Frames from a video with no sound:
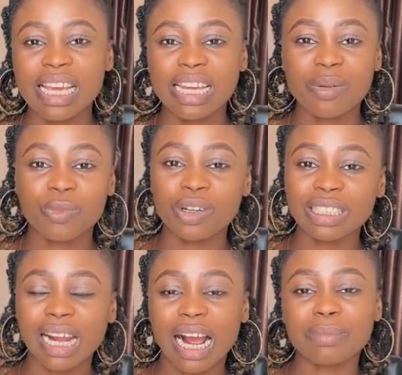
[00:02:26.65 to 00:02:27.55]
In the
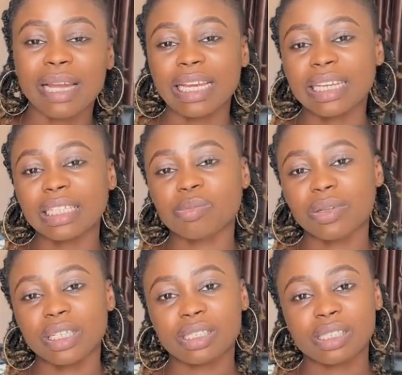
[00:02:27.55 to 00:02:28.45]
morning, I had my
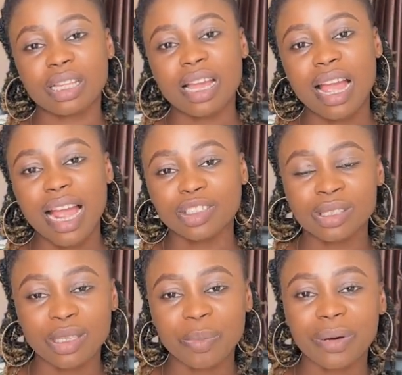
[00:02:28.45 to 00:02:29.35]
engagements. I
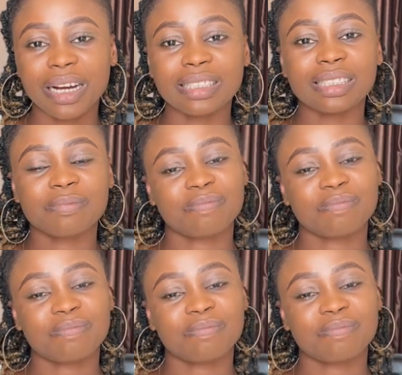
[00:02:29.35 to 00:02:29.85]
used the pad.